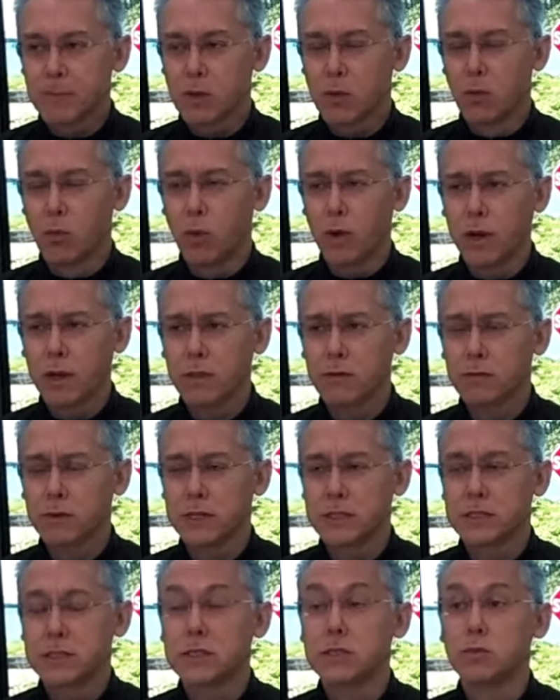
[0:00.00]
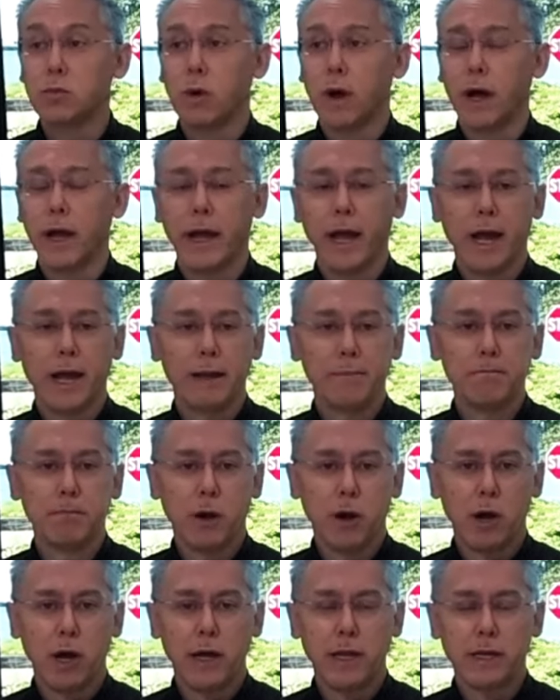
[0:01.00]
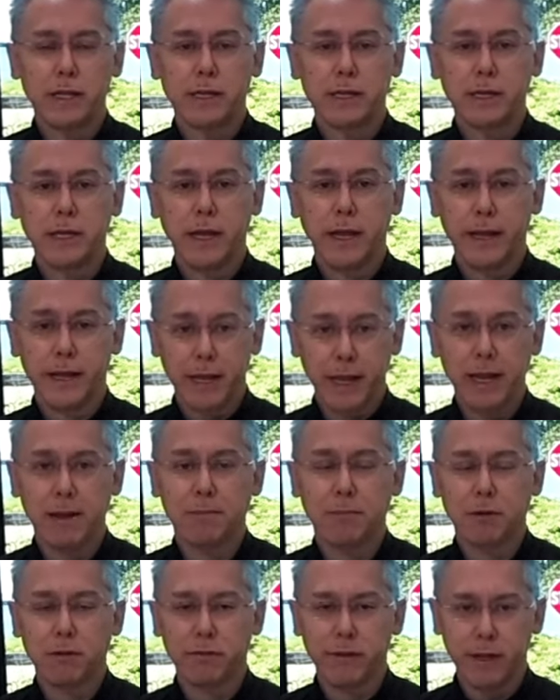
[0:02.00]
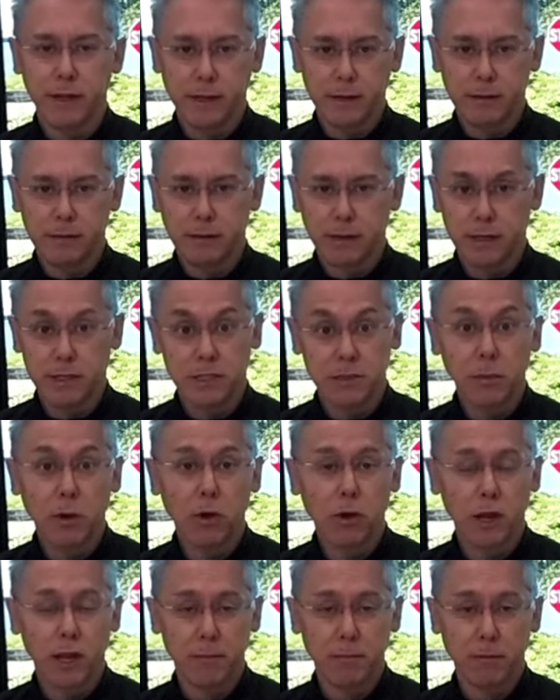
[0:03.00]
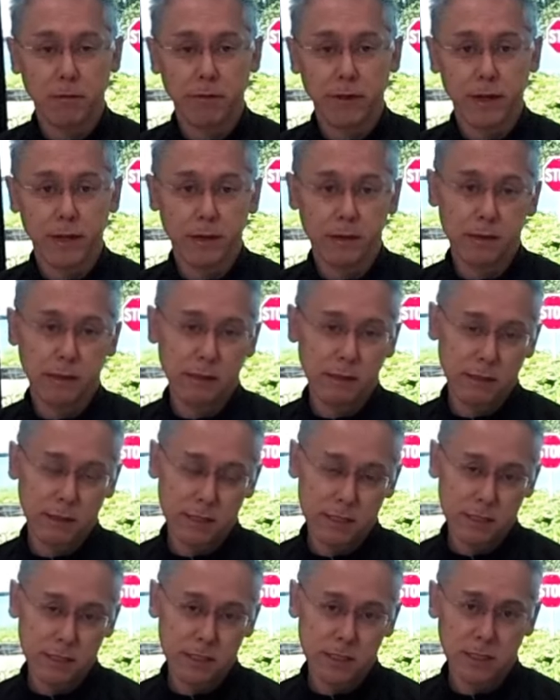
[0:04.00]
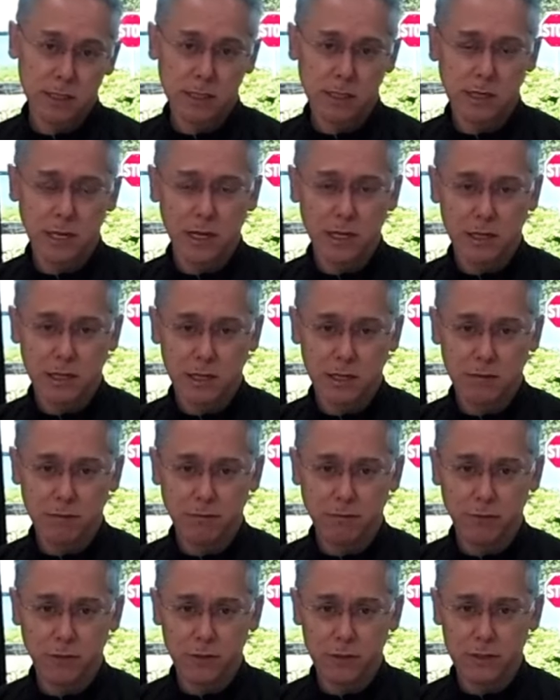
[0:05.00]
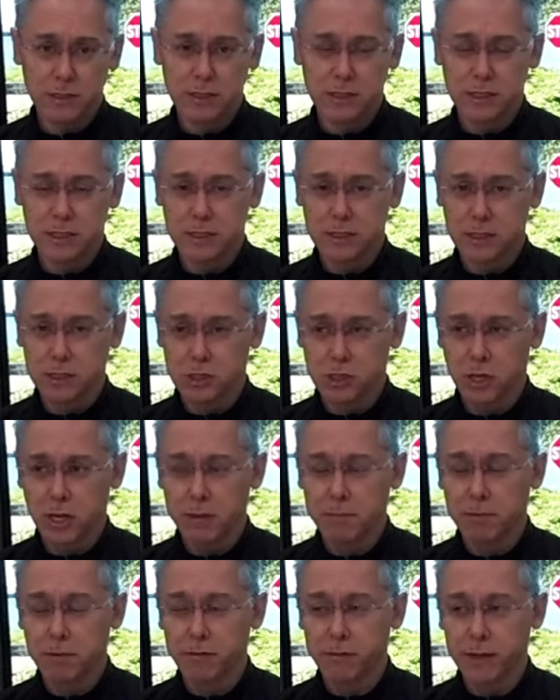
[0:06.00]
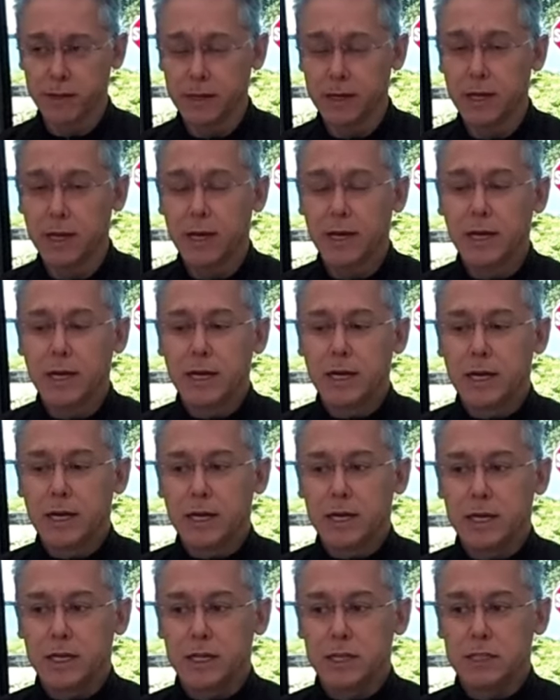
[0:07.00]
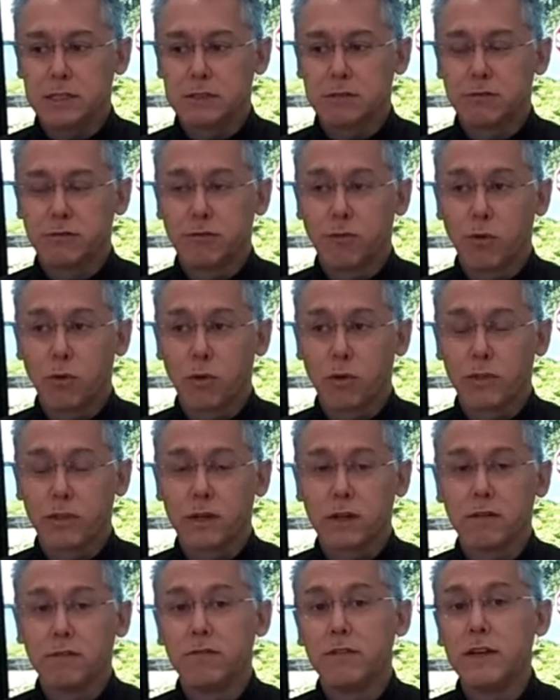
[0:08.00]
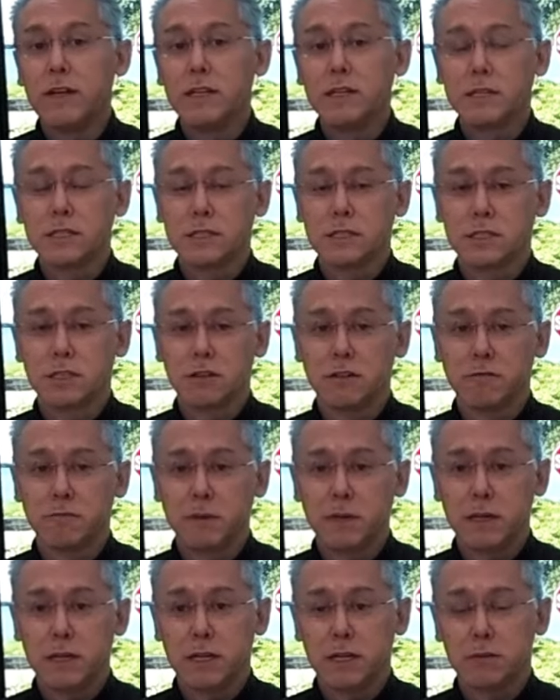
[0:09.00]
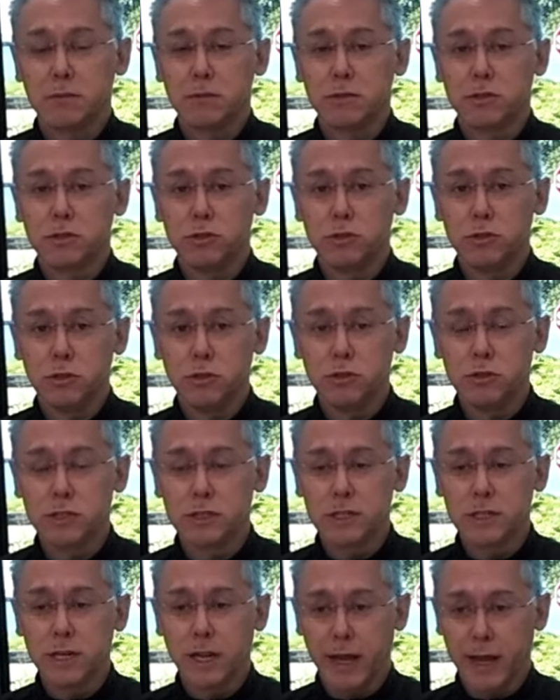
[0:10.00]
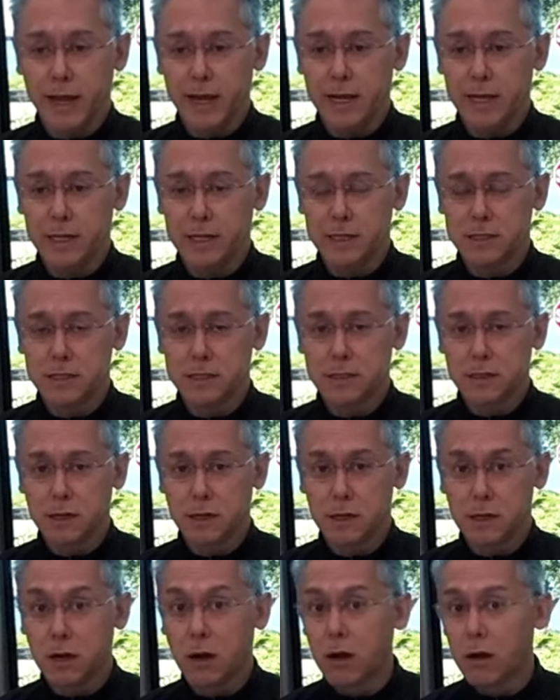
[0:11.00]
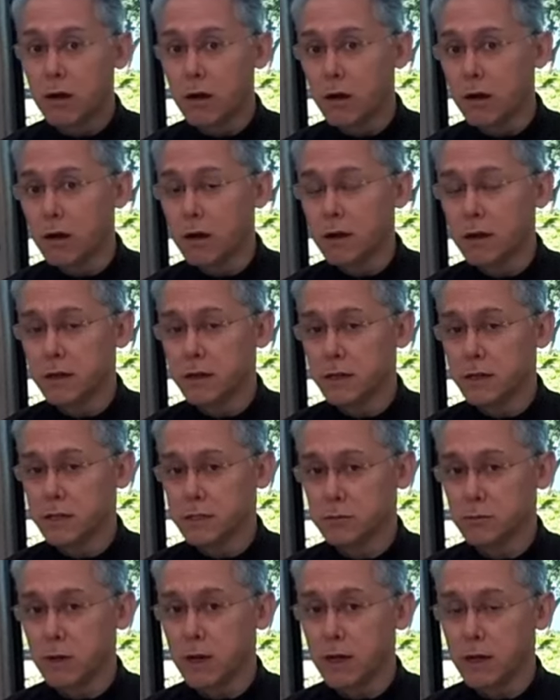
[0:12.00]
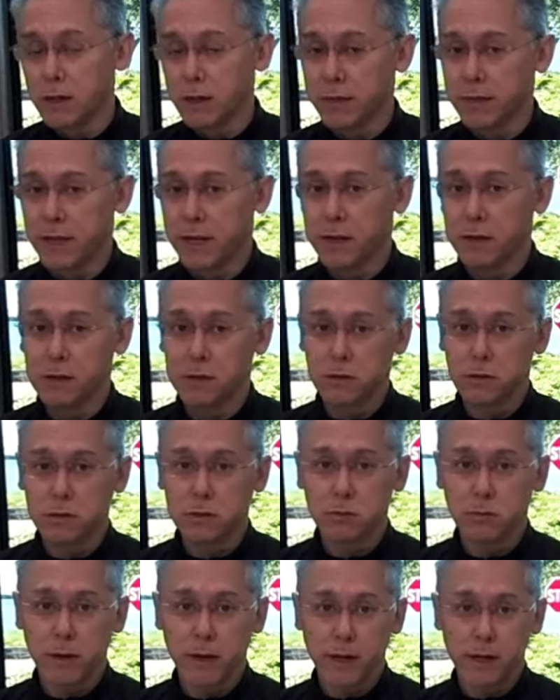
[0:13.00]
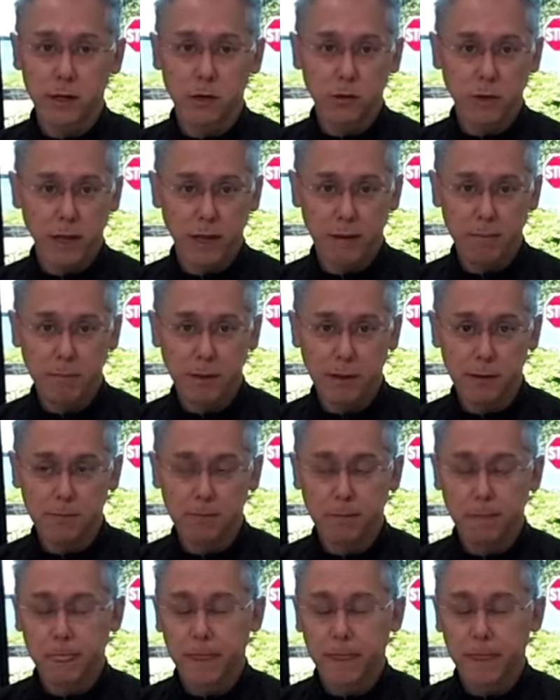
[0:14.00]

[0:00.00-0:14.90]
One of the reasons why I bought a camper van, a small camper van, this is a 19-foot, 6-inch camper van, is for the convenience of being able to use it as a car as well, and that includes when I go camping.